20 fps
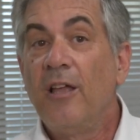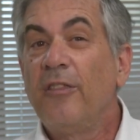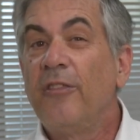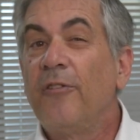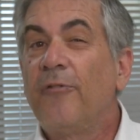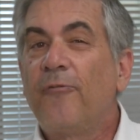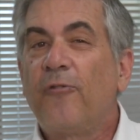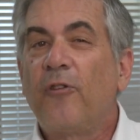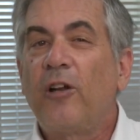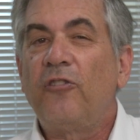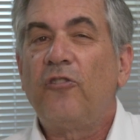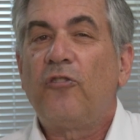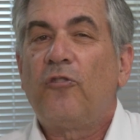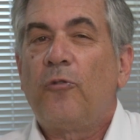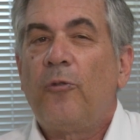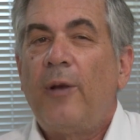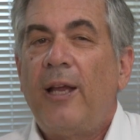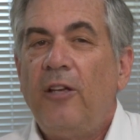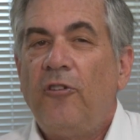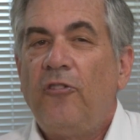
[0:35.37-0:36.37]
The
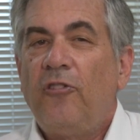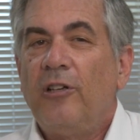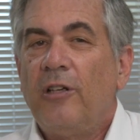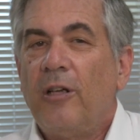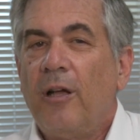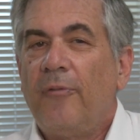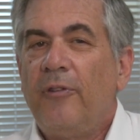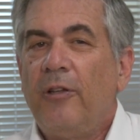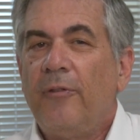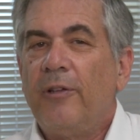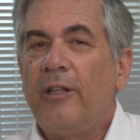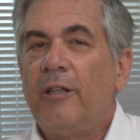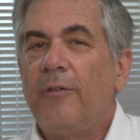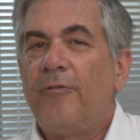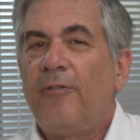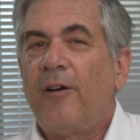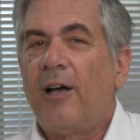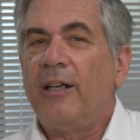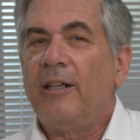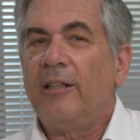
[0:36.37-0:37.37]
frustration of the
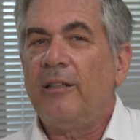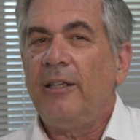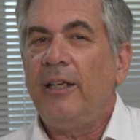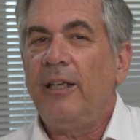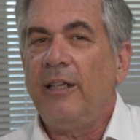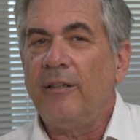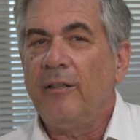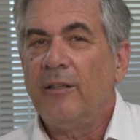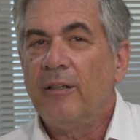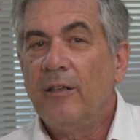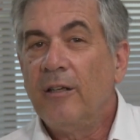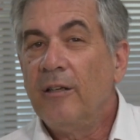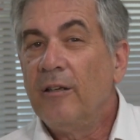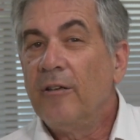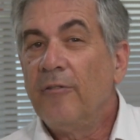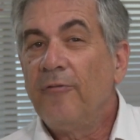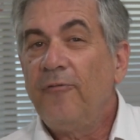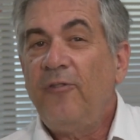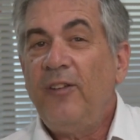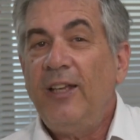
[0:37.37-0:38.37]
vilified elite
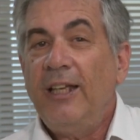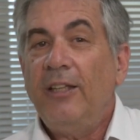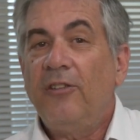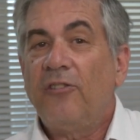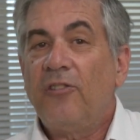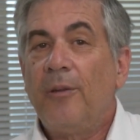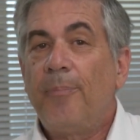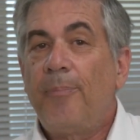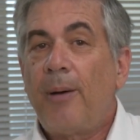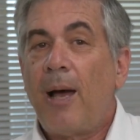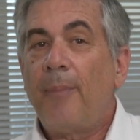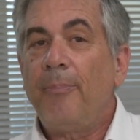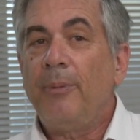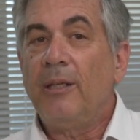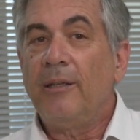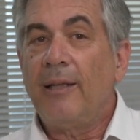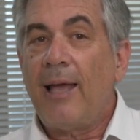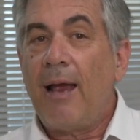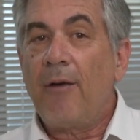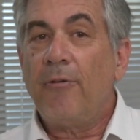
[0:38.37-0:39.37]
feeds the
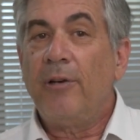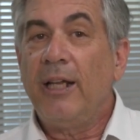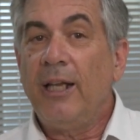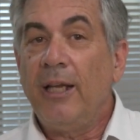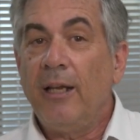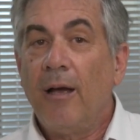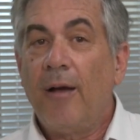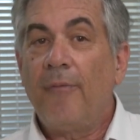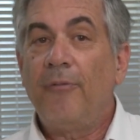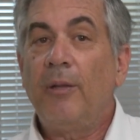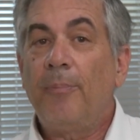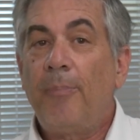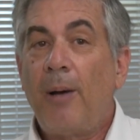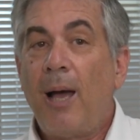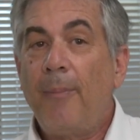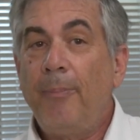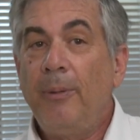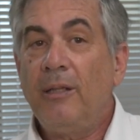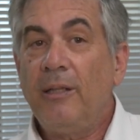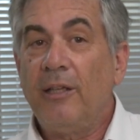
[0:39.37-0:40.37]
popularity of the
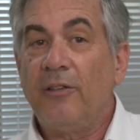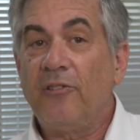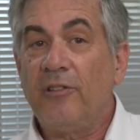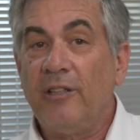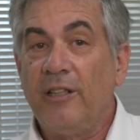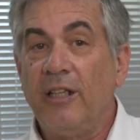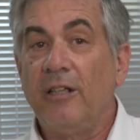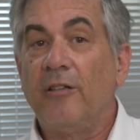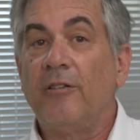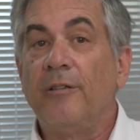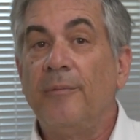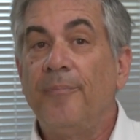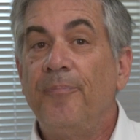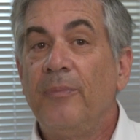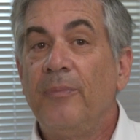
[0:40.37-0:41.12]
populist leader.